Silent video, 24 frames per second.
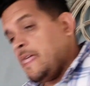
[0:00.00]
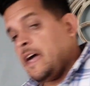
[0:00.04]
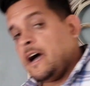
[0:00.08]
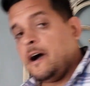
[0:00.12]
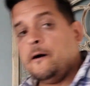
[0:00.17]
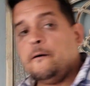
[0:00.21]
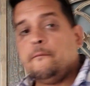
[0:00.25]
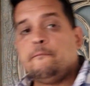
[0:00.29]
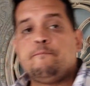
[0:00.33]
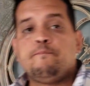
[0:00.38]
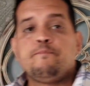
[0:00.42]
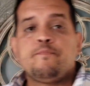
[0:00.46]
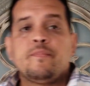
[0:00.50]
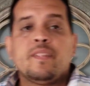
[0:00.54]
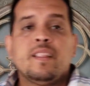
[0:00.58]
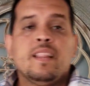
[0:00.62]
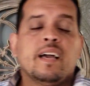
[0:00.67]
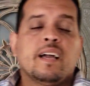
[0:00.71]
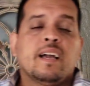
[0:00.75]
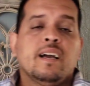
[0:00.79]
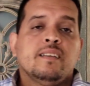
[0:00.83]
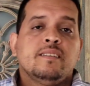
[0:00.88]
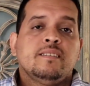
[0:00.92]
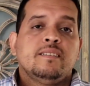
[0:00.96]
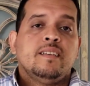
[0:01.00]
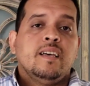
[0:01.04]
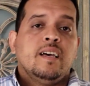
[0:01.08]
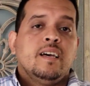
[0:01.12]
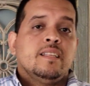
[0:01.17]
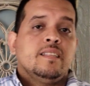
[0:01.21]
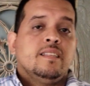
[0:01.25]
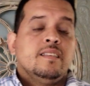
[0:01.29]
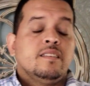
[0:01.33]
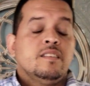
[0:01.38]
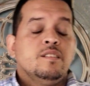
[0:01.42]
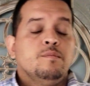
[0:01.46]
Now, like I
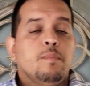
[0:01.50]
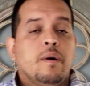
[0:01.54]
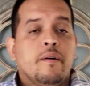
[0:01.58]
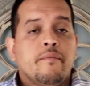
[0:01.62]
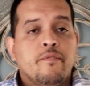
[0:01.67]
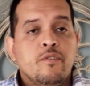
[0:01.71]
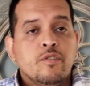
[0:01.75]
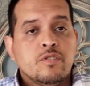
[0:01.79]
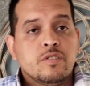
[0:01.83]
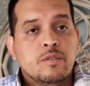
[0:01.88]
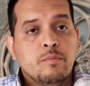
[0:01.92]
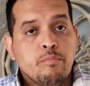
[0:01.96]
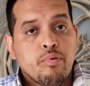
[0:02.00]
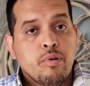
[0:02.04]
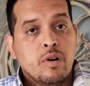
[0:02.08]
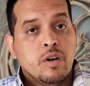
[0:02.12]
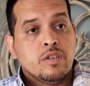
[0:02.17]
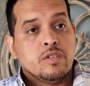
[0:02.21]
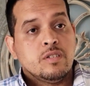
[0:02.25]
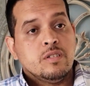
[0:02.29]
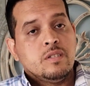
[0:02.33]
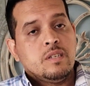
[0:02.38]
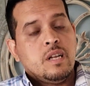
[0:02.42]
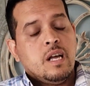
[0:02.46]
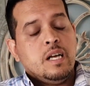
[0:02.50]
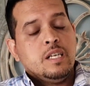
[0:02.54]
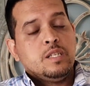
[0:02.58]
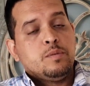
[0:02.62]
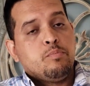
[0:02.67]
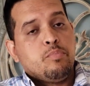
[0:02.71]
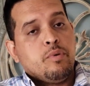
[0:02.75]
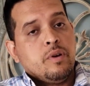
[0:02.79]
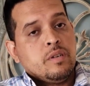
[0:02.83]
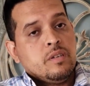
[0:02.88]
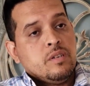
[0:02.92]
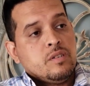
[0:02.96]
said, this is my first impression. I
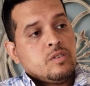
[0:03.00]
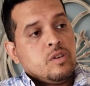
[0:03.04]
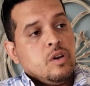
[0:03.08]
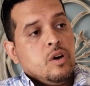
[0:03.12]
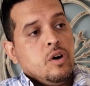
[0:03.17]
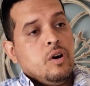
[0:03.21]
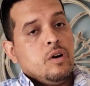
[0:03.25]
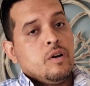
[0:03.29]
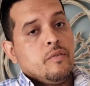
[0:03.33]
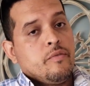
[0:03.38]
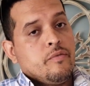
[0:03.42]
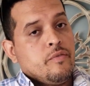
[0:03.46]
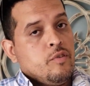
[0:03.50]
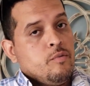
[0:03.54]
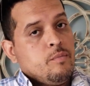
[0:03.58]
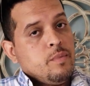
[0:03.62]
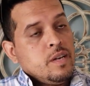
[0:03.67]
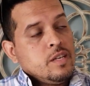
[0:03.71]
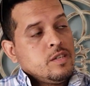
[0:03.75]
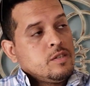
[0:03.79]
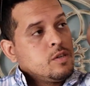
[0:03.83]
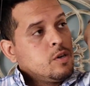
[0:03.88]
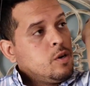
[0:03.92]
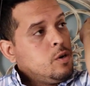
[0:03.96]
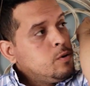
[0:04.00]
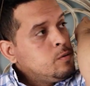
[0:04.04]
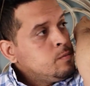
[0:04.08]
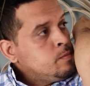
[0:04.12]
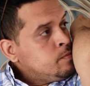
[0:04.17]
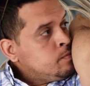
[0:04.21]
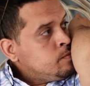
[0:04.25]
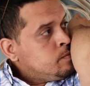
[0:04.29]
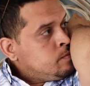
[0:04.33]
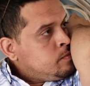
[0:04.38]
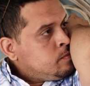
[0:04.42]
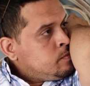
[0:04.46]
sprayed this on a few minutes ago.
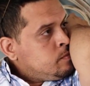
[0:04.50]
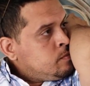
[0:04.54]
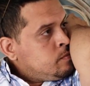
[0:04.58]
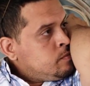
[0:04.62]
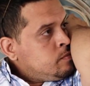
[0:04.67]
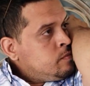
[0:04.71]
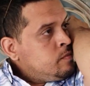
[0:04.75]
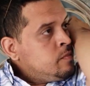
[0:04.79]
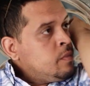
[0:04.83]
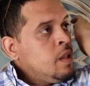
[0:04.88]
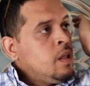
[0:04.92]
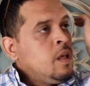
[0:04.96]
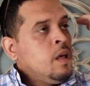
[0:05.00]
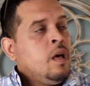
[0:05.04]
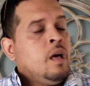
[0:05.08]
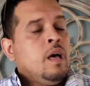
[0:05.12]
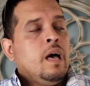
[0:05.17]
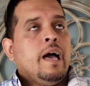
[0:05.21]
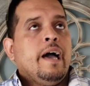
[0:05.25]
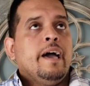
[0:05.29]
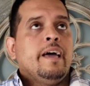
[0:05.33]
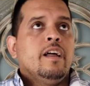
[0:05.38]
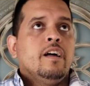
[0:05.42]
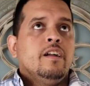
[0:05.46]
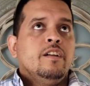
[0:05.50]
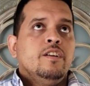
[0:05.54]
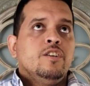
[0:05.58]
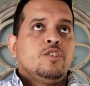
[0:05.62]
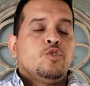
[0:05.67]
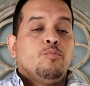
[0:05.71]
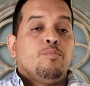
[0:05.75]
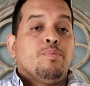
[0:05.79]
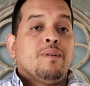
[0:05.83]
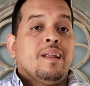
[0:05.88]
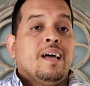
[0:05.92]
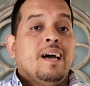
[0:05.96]
At
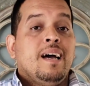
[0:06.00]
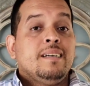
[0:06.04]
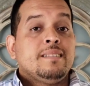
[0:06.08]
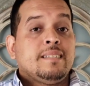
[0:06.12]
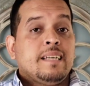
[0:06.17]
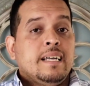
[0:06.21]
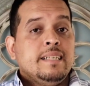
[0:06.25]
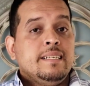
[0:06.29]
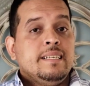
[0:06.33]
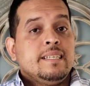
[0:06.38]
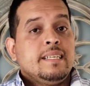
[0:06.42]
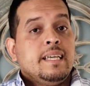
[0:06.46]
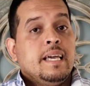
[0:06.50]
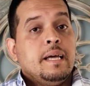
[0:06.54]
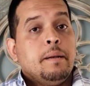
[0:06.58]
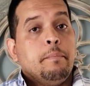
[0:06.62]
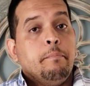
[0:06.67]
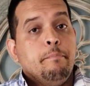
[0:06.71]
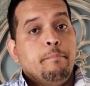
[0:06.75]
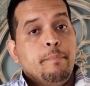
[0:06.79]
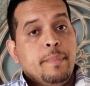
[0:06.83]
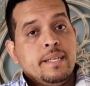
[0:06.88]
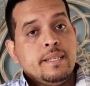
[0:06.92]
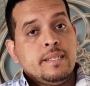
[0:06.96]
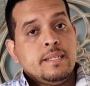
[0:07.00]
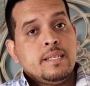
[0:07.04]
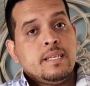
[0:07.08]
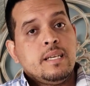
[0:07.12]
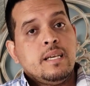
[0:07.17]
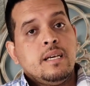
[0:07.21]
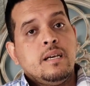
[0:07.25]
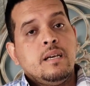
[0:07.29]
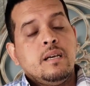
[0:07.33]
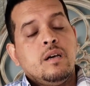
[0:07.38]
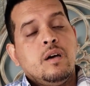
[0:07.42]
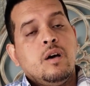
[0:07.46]
initial blast, I did get mint,
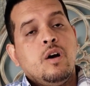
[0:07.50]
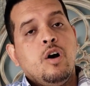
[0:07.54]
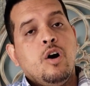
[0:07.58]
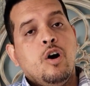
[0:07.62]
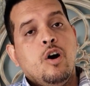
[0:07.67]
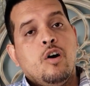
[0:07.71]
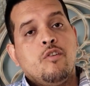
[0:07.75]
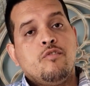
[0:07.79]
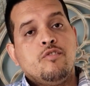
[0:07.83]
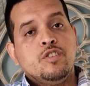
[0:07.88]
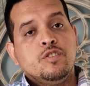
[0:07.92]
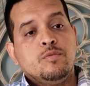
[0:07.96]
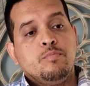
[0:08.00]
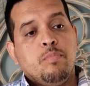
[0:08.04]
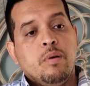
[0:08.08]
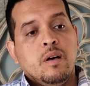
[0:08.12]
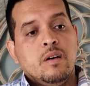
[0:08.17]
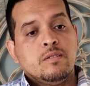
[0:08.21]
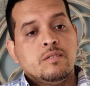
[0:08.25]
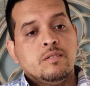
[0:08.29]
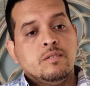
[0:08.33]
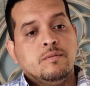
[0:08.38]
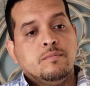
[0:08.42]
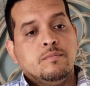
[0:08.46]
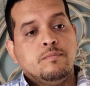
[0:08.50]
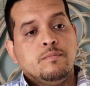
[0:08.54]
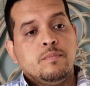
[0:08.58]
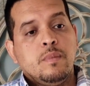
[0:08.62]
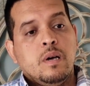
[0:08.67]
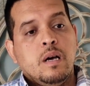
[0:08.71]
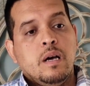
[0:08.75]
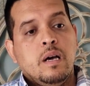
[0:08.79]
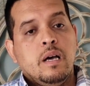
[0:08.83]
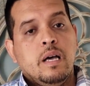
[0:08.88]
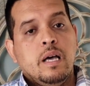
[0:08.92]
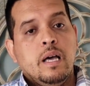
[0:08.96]
orange blossom,
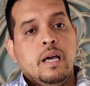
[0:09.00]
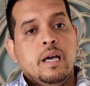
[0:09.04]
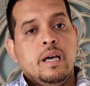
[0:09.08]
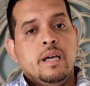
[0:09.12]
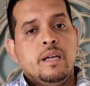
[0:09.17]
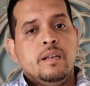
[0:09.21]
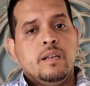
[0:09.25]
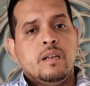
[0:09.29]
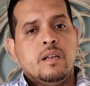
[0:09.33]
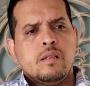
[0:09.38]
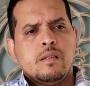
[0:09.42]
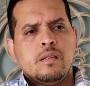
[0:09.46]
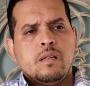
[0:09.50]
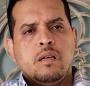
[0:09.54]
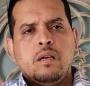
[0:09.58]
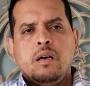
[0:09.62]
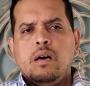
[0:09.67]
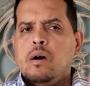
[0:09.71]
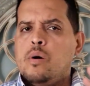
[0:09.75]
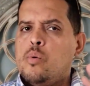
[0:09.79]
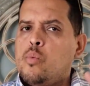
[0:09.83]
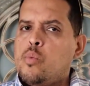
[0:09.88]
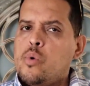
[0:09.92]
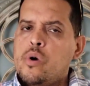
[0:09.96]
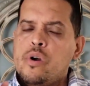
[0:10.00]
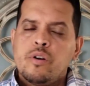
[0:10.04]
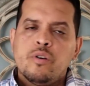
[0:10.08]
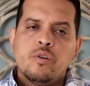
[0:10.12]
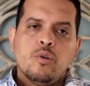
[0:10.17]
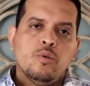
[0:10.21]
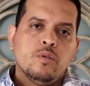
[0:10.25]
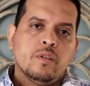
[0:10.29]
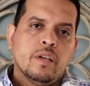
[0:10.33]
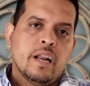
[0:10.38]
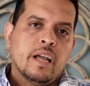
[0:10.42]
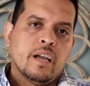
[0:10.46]
and a weird
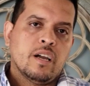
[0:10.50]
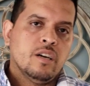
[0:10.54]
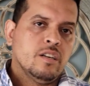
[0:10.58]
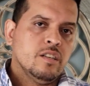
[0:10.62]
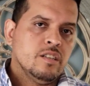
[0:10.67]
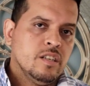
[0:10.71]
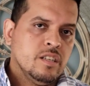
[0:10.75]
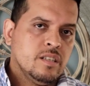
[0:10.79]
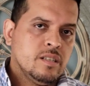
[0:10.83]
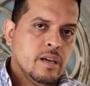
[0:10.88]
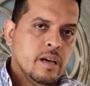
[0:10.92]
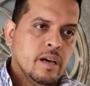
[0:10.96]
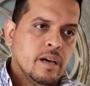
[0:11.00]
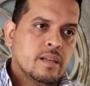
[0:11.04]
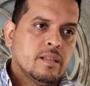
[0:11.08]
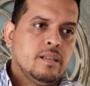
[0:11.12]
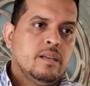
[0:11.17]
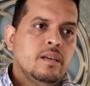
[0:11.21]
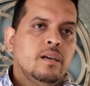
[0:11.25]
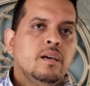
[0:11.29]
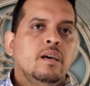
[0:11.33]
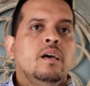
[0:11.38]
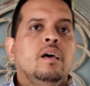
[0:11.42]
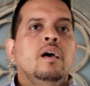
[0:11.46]
note that I couldn't detect.